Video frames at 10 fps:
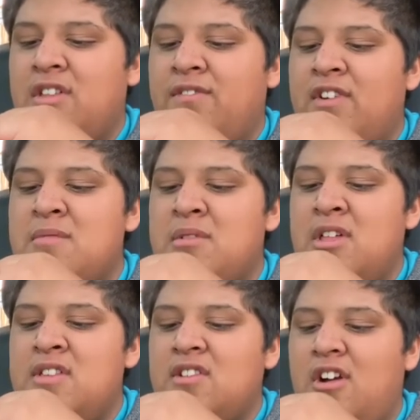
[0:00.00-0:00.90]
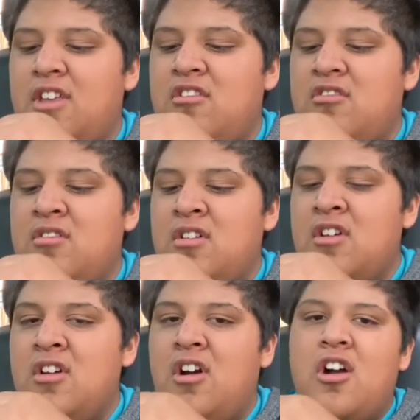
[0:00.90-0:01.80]
Not fight, but at least argue
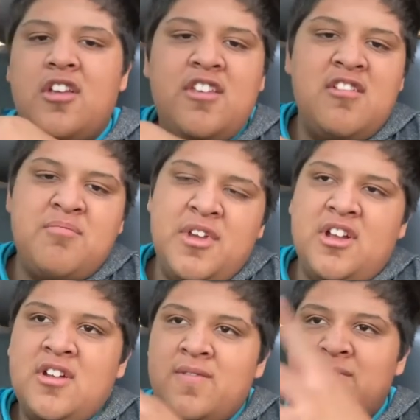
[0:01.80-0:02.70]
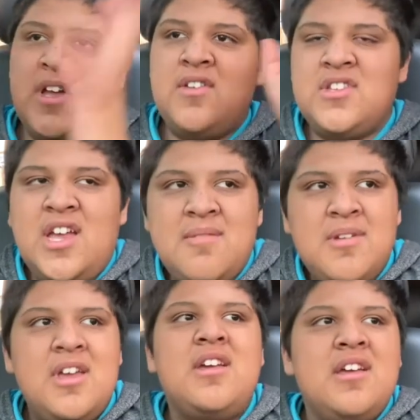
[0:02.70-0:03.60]
and bicker from time to time.
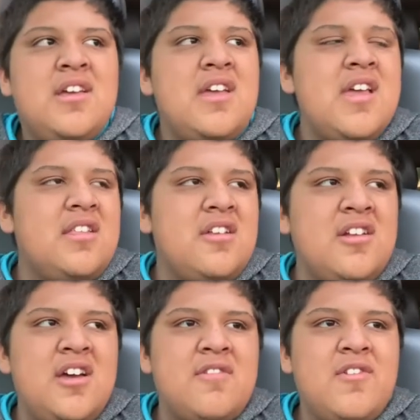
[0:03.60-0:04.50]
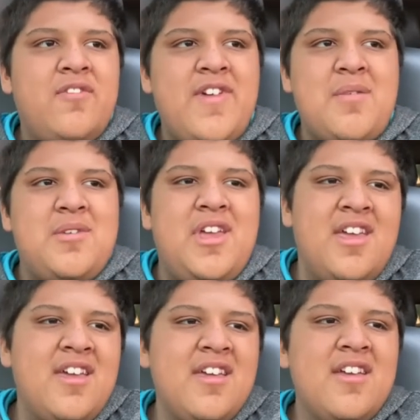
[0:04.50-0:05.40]
You're not in a real family.
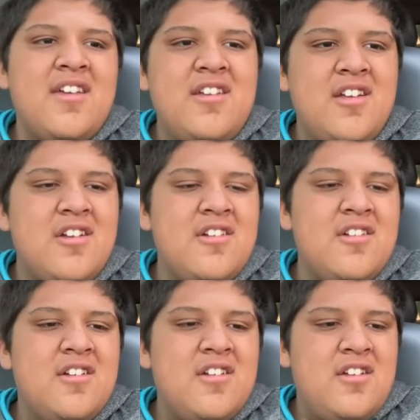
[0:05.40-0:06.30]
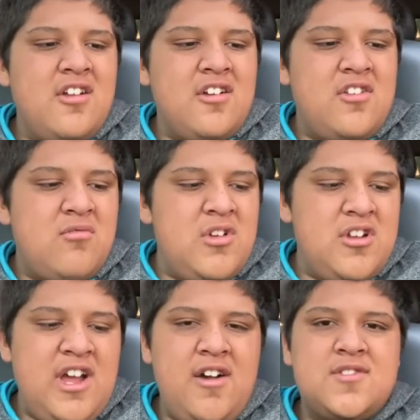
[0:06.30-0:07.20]
You're in a
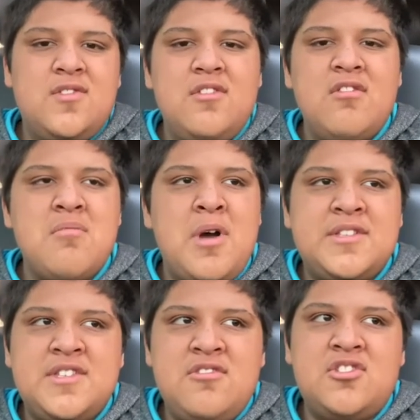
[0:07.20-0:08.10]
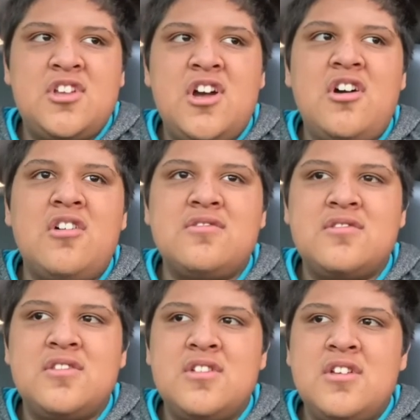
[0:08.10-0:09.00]
weird house full of robots, and you should call
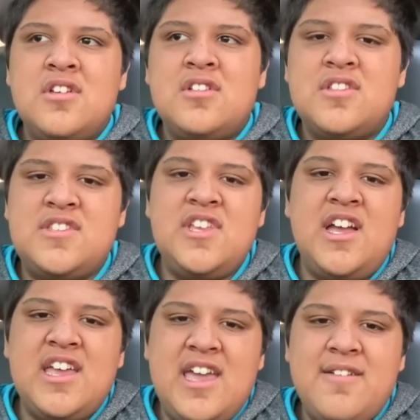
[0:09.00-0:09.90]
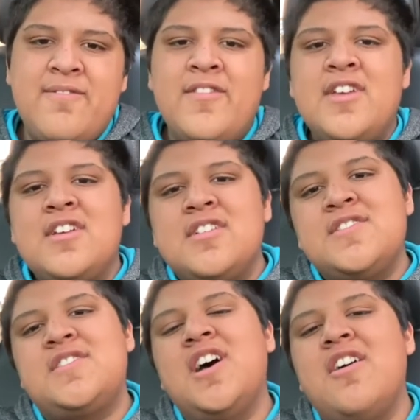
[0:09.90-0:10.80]
CIA.
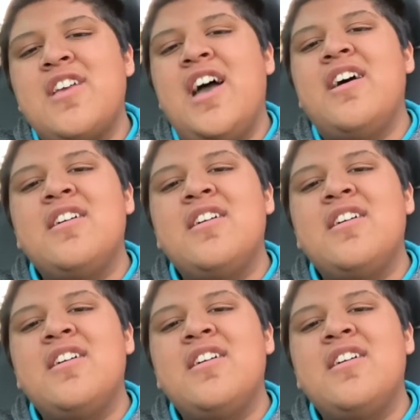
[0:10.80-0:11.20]
So yeah.